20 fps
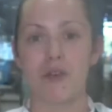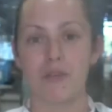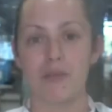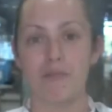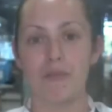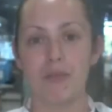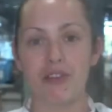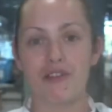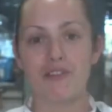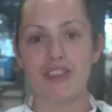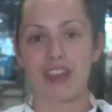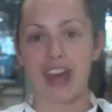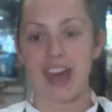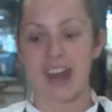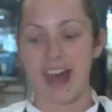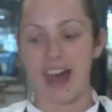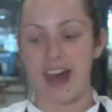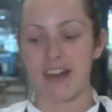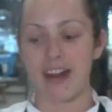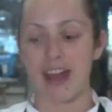remove
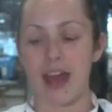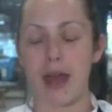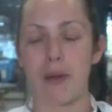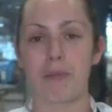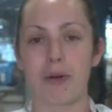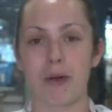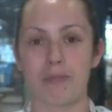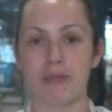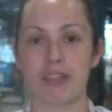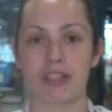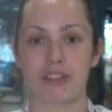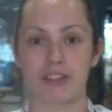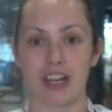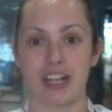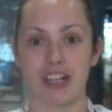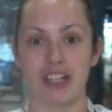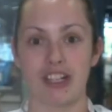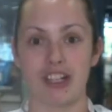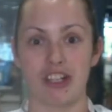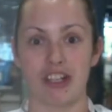that out and pop it
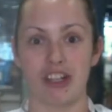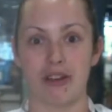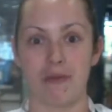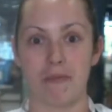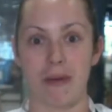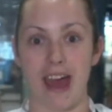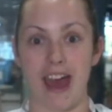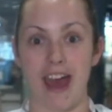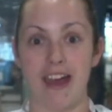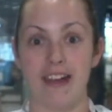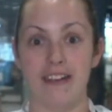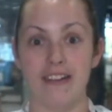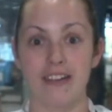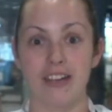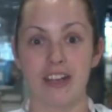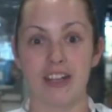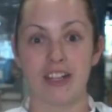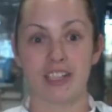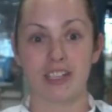straight into your pan.